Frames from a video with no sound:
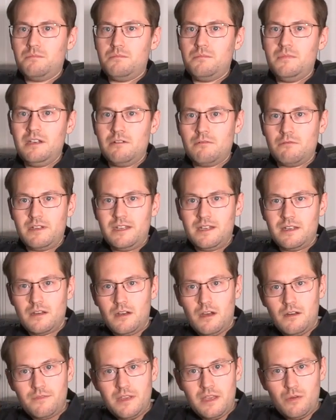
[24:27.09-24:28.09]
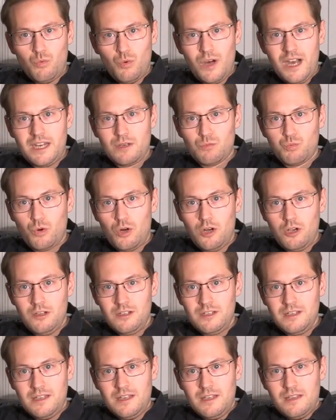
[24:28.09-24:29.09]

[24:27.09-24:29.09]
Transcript: meter reading of a white wall,